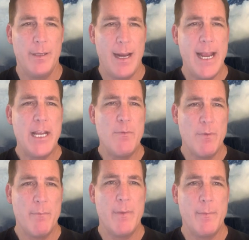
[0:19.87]
but I can
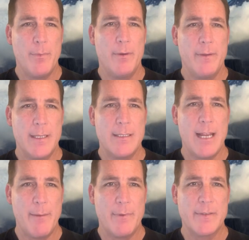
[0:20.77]
remember this
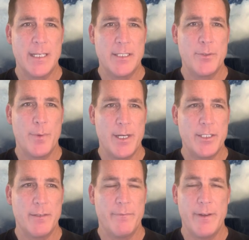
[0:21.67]
type of
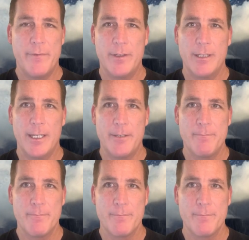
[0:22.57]
situation vividly.